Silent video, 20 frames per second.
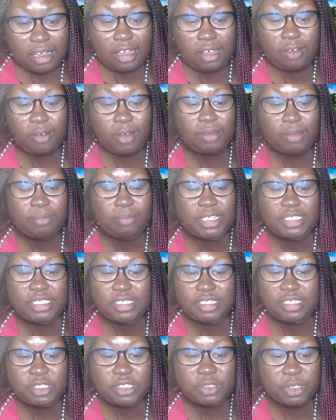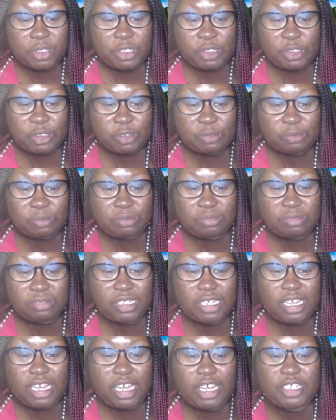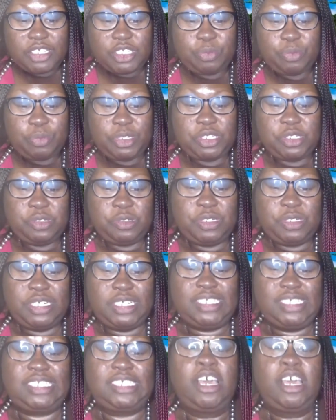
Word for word: oh, I'm messing this word up, a spiritualist